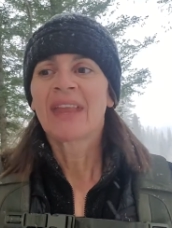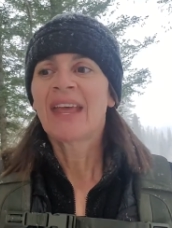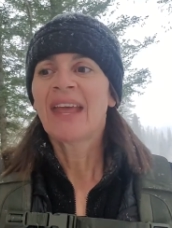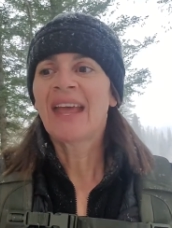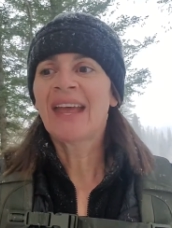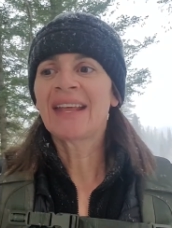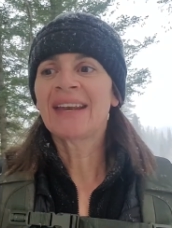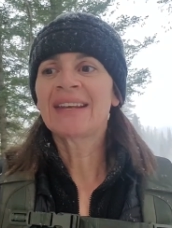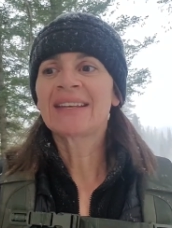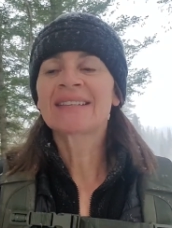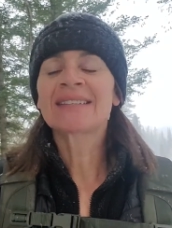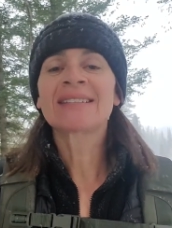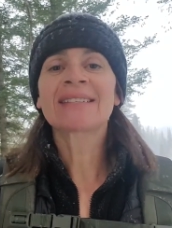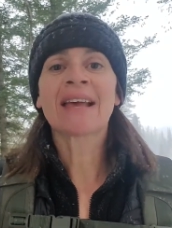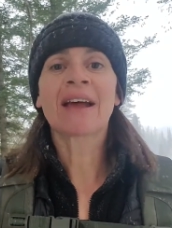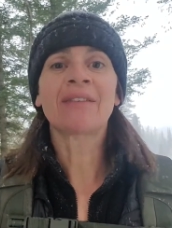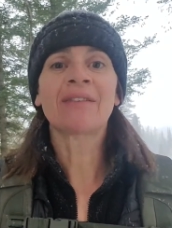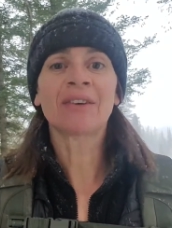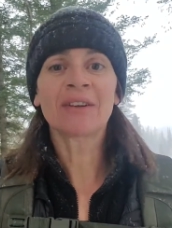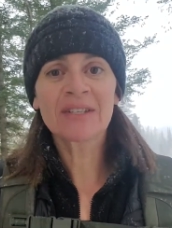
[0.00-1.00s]
And
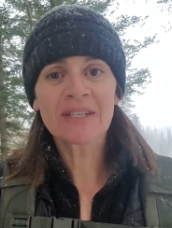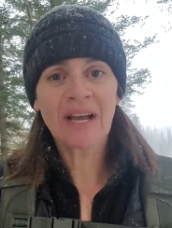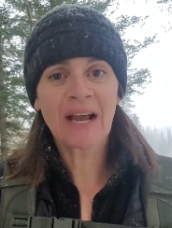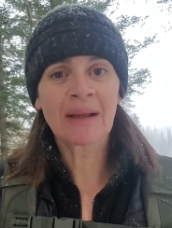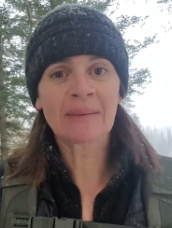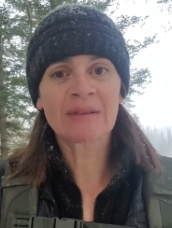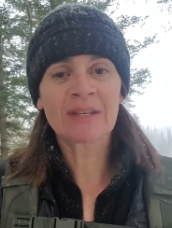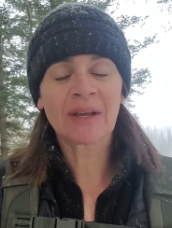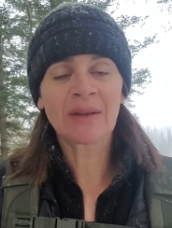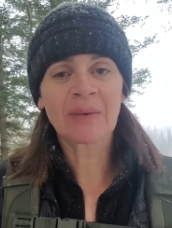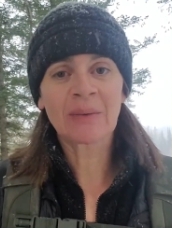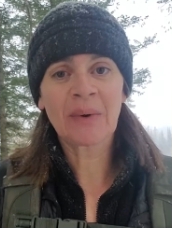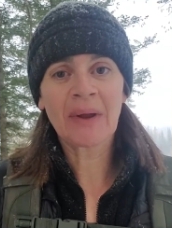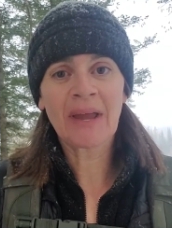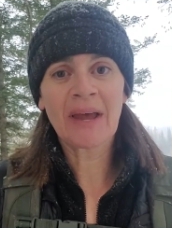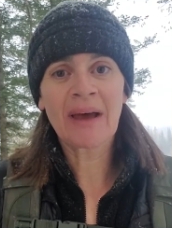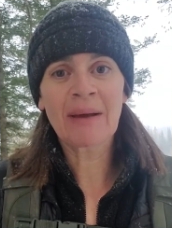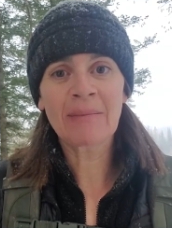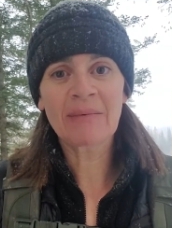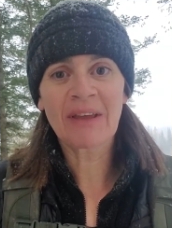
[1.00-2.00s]
several times on the
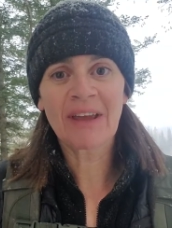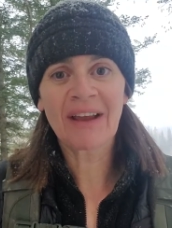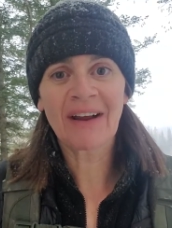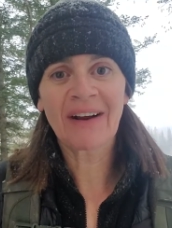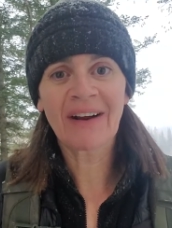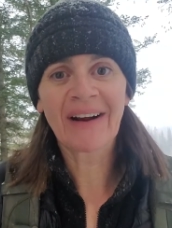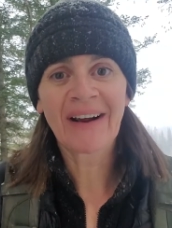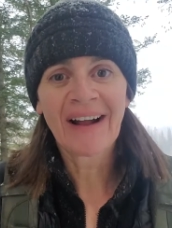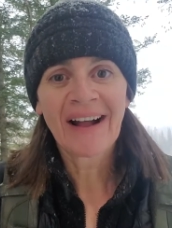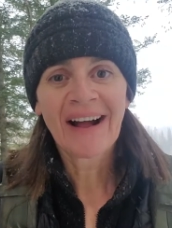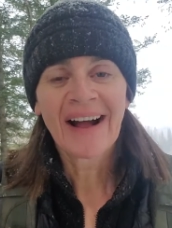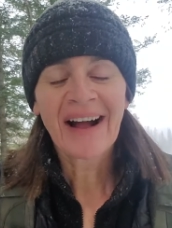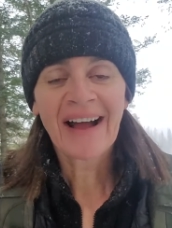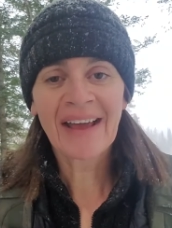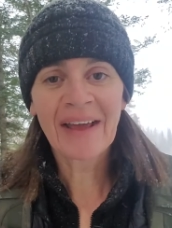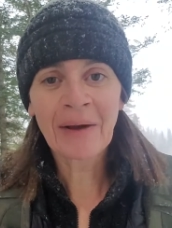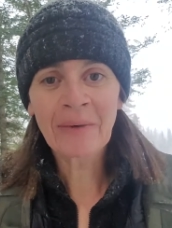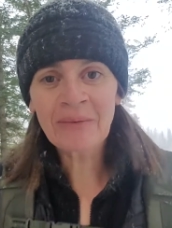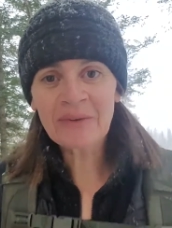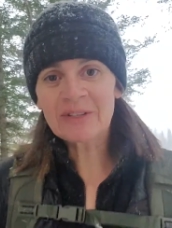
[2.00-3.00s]
way up here,
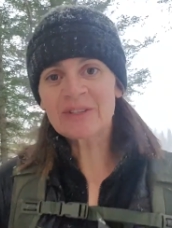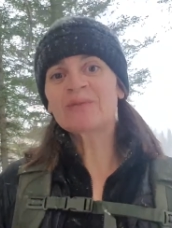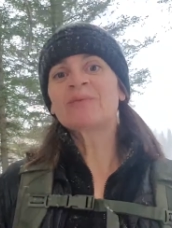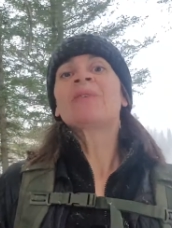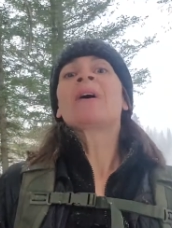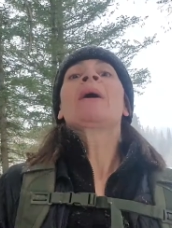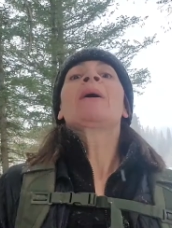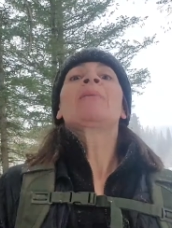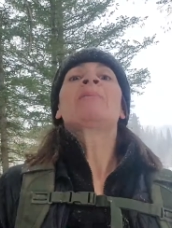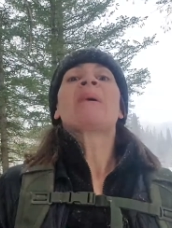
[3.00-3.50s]
I almost fell